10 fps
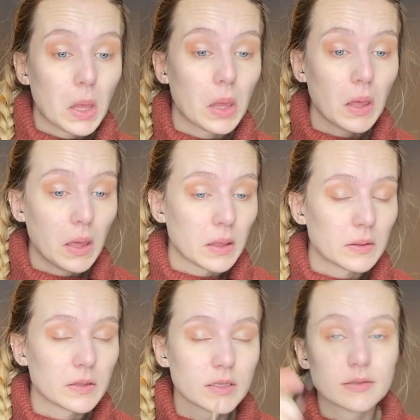
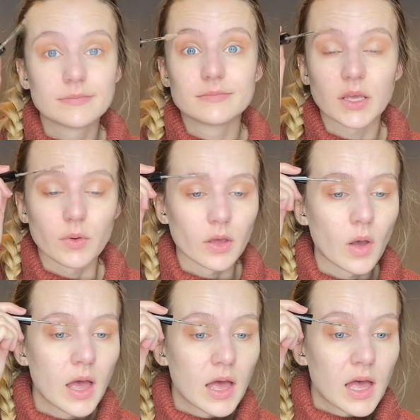There we go.
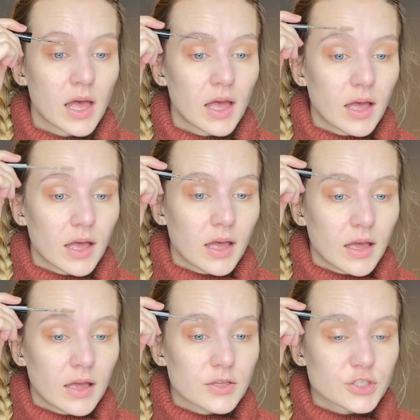
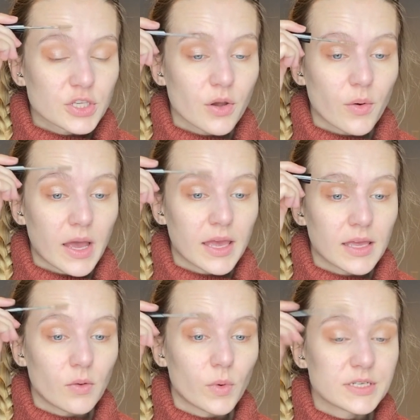So
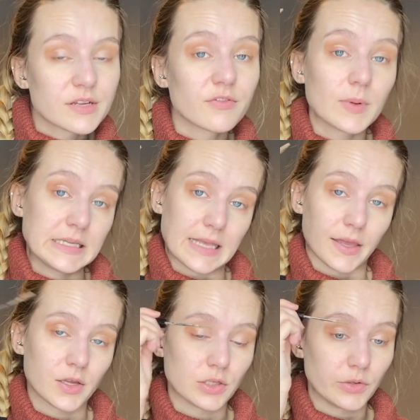I went in for my
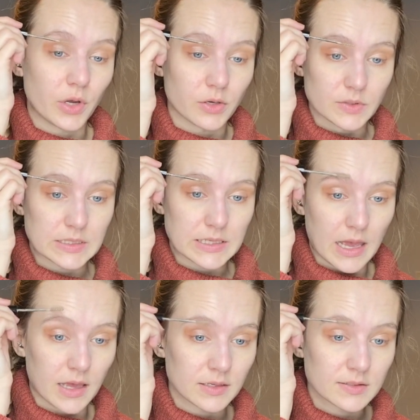second glucose
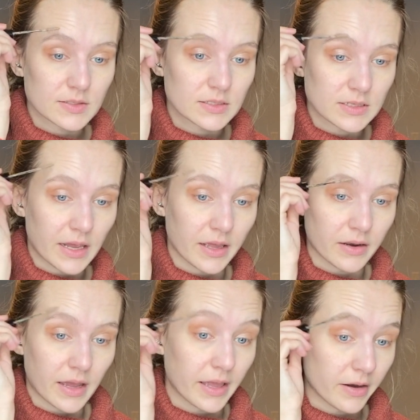test and
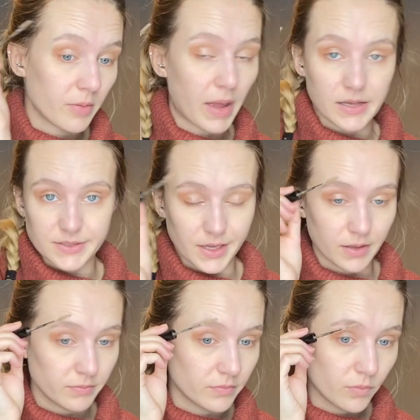I ended up passing it,
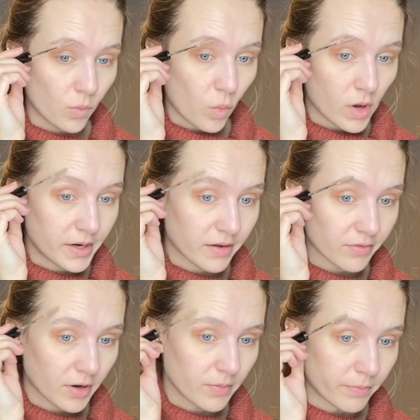
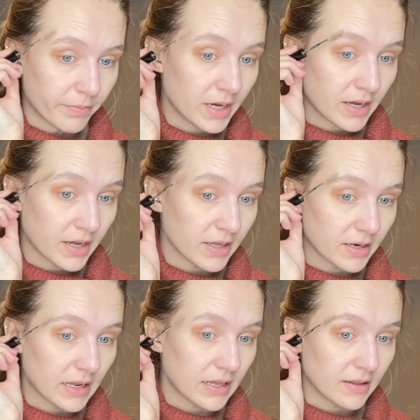whatever. But
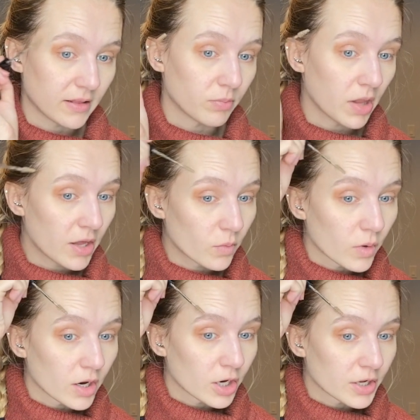in the blood
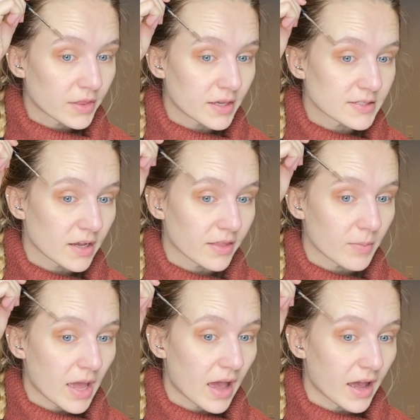work, they saw that
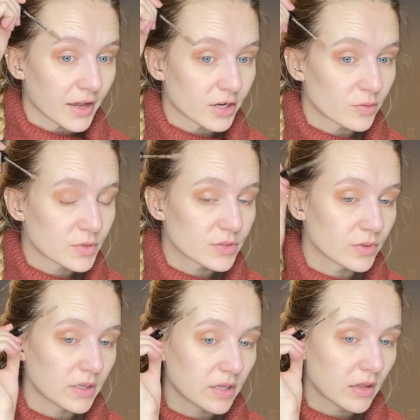my iron was
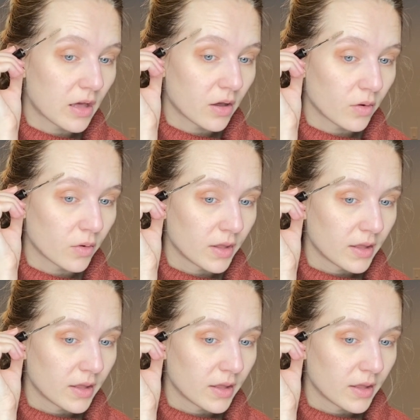really low.